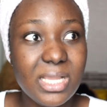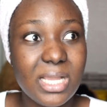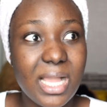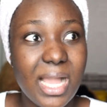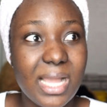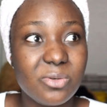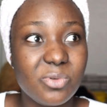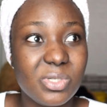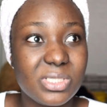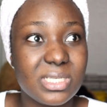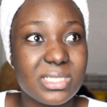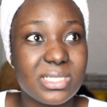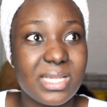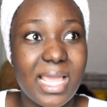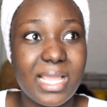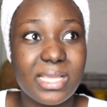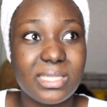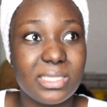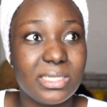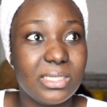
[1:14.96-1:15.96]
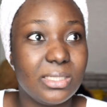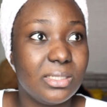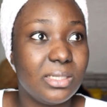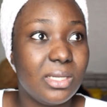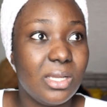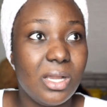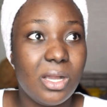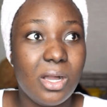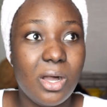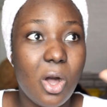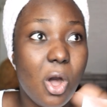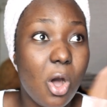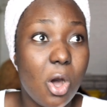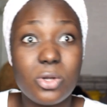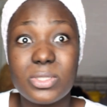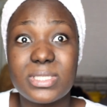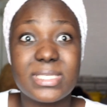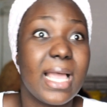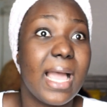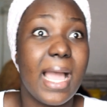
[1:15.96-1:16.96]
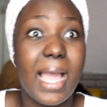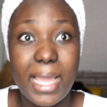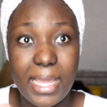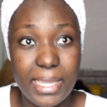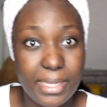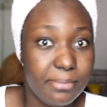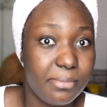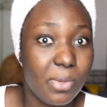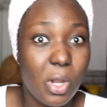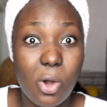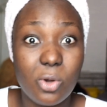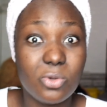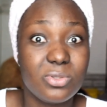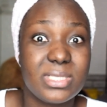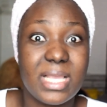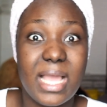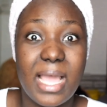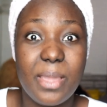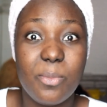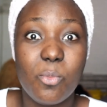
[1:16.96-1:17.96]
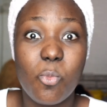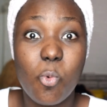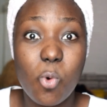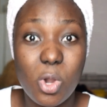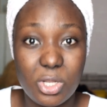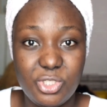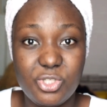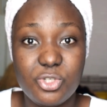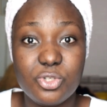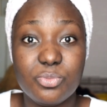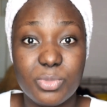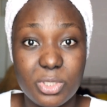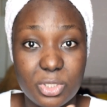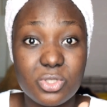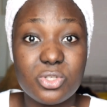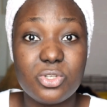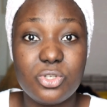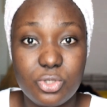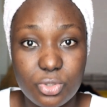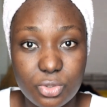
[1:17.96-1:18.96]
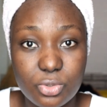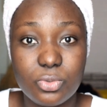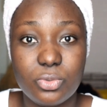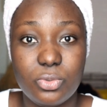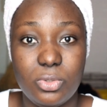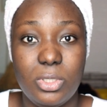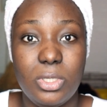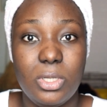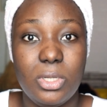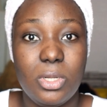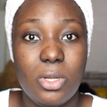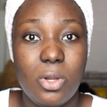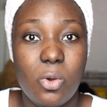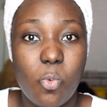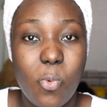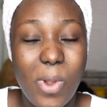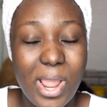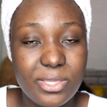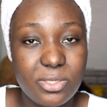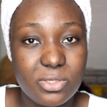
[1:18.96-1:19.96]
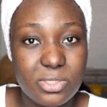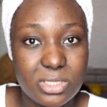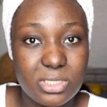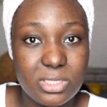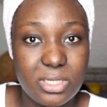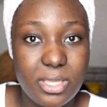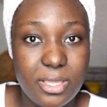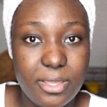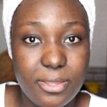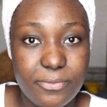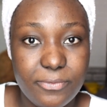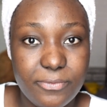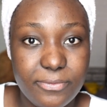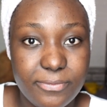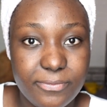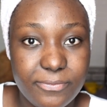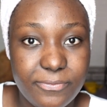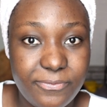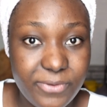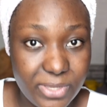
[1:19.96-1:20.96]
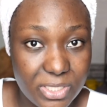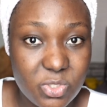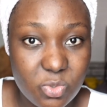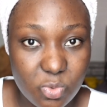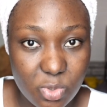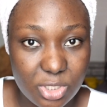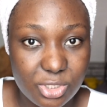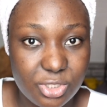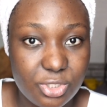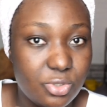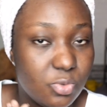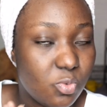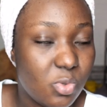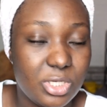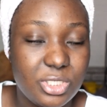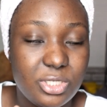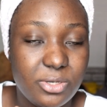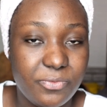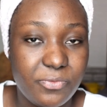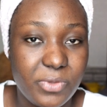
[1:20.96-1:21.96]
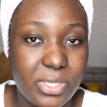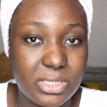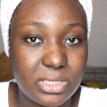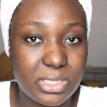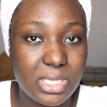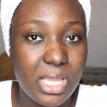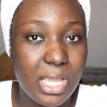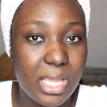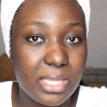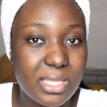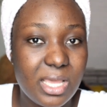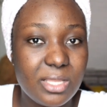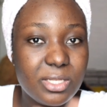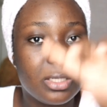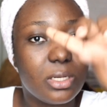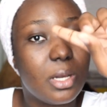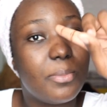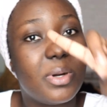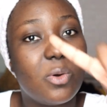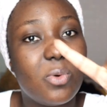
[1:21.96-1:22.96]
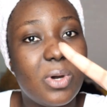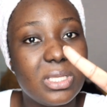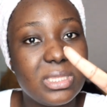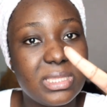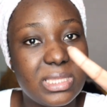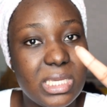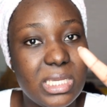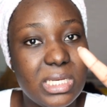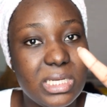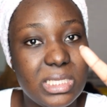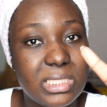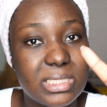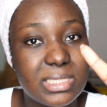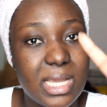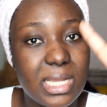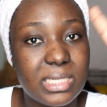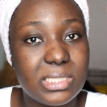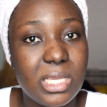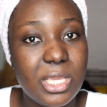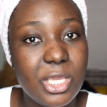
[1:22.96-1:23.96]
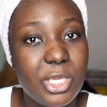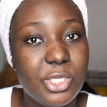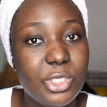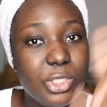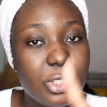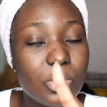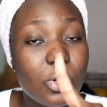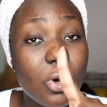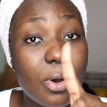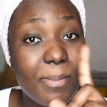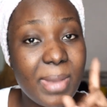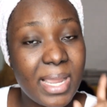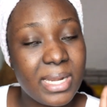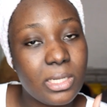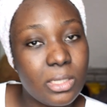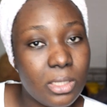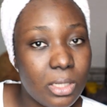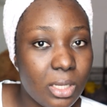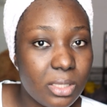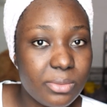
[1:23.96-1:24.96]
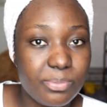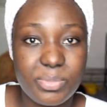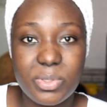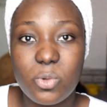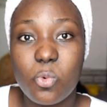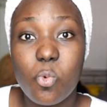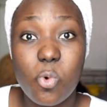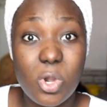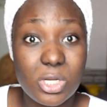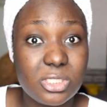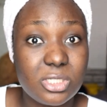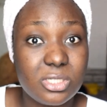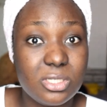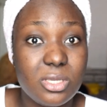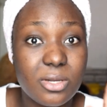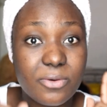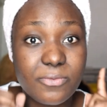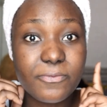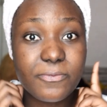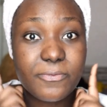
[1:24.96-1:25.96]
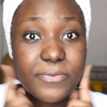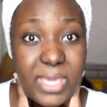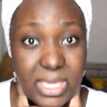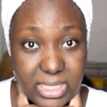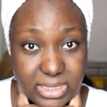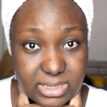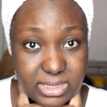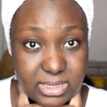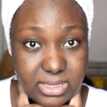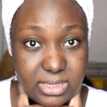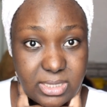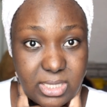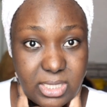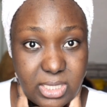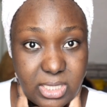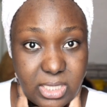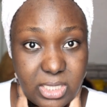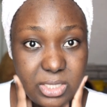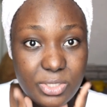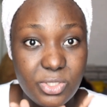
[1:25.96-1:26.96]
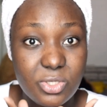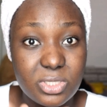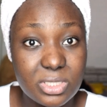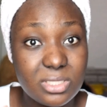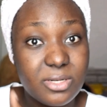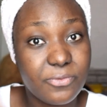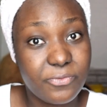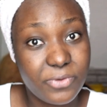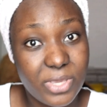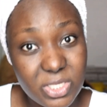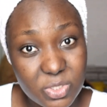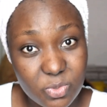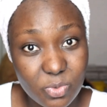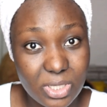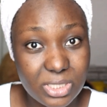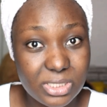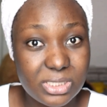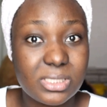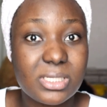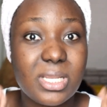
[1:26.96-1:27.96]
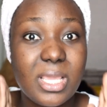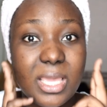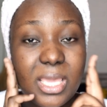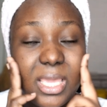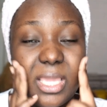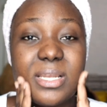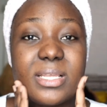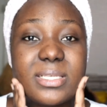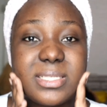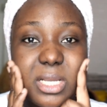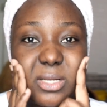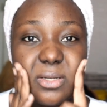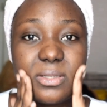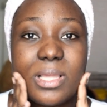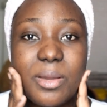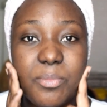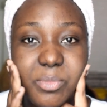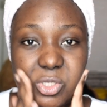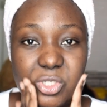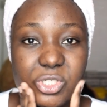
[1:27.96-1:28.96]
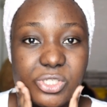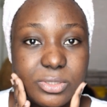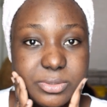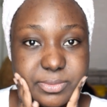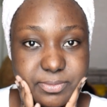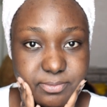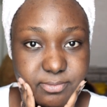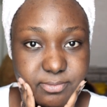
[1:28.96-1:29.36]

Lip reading: and which is like the all time what you must do while using a face wash to wash your face. Now, the number one thing is that you might not be washing your face using a face wash in a circular motion.